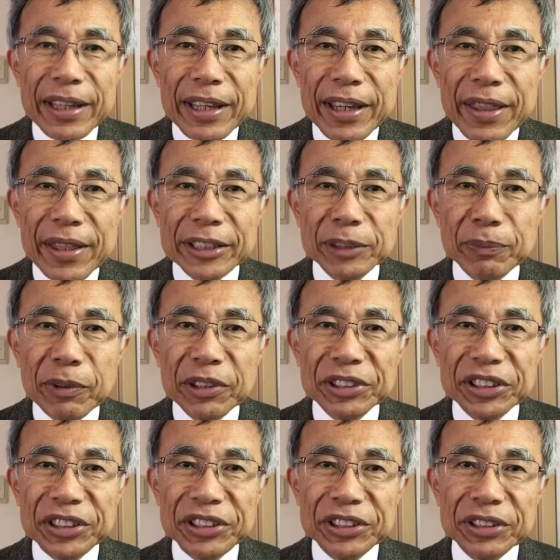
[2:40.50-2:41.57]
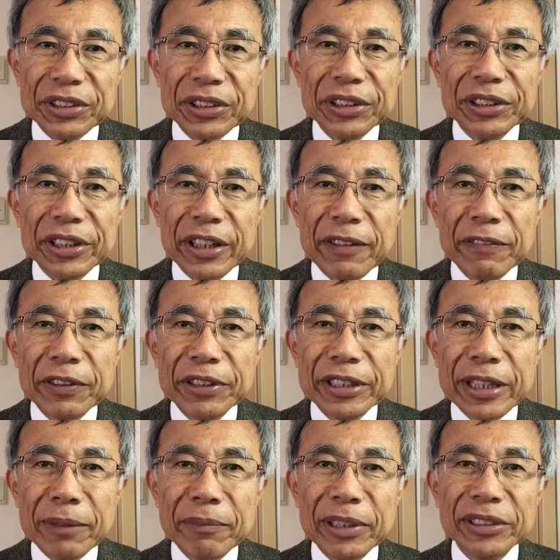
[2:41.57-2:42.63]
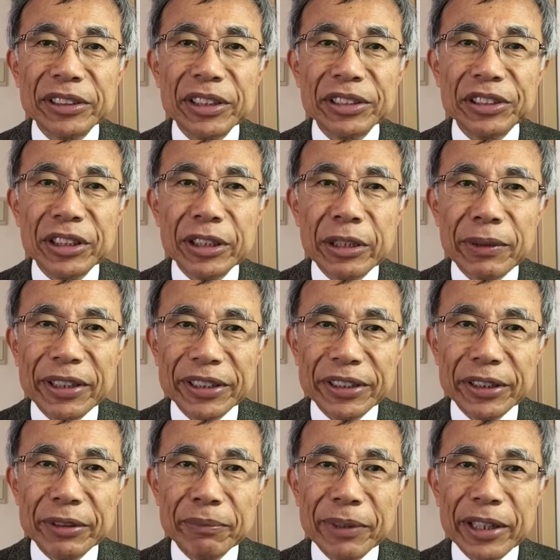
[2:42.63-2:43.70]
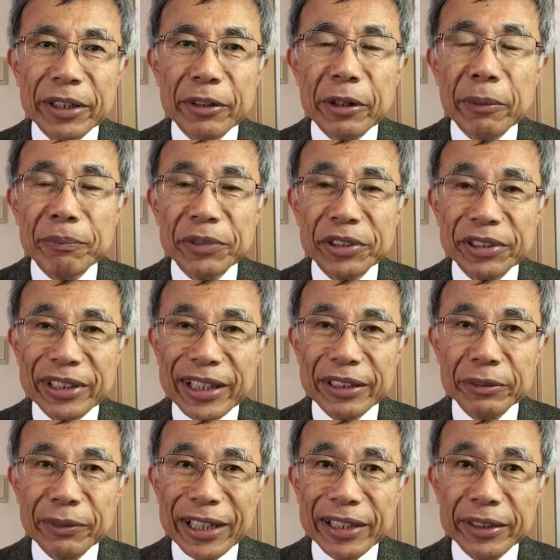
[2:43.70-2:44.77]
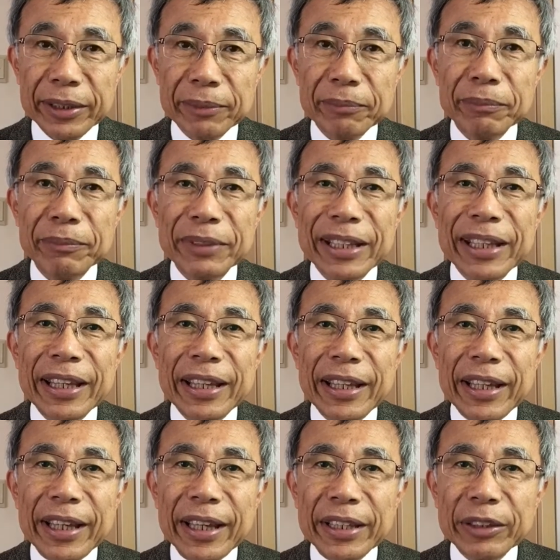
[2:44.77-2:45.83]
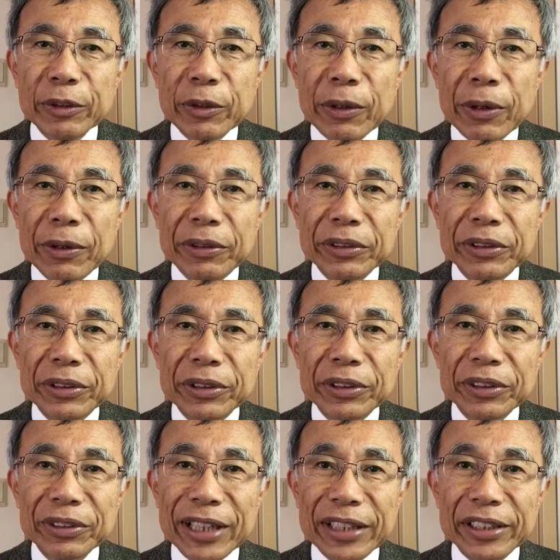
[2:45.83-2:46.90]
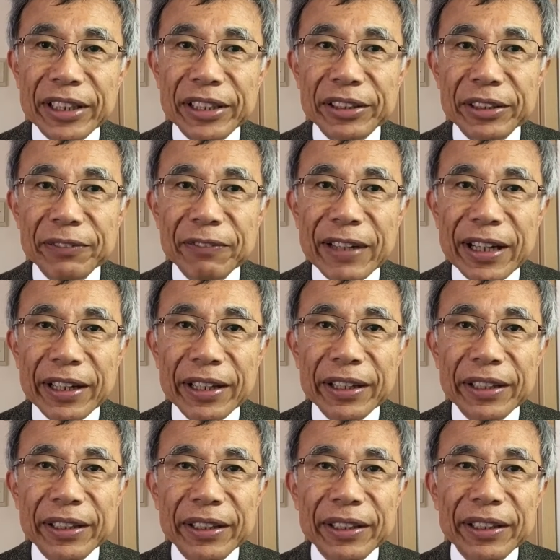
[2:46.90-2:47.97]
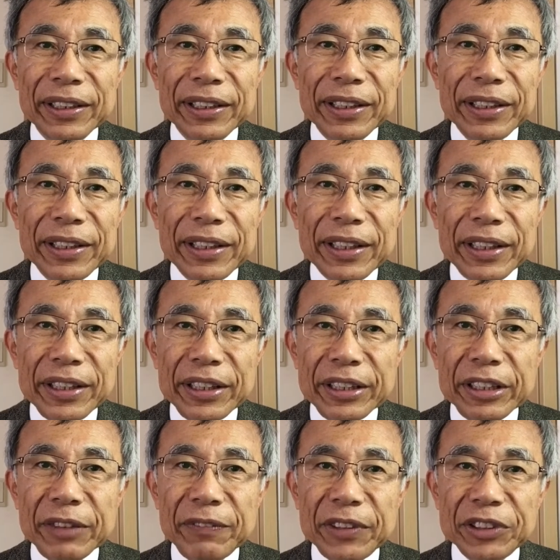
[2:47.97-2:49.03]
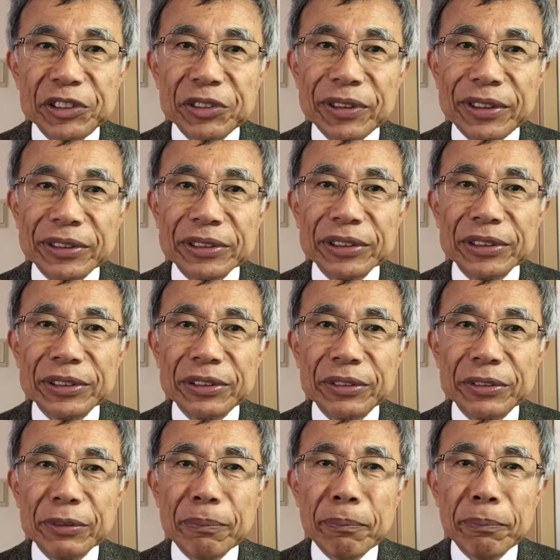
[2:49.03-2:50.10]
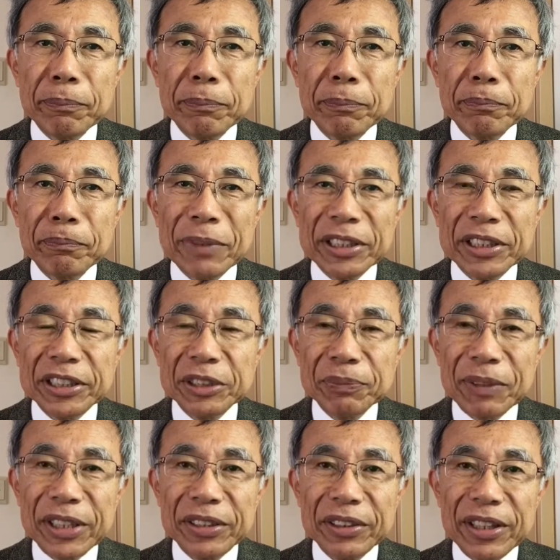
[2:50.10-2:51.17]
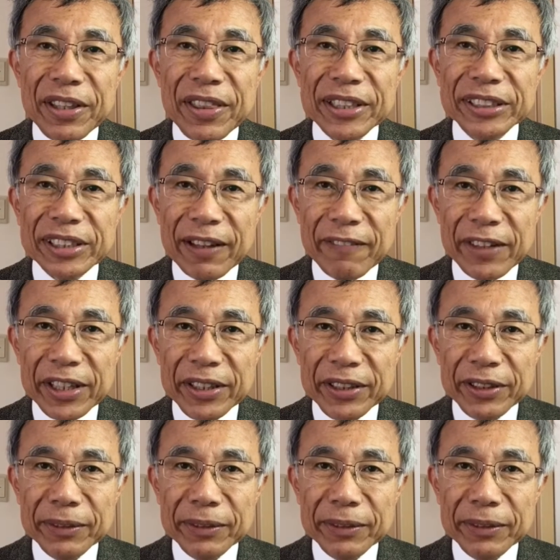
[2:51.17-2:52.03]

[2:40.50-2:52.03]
In this procedure, telephone numbers are generated by a computer at random and called to identify individuals to participate in the survey.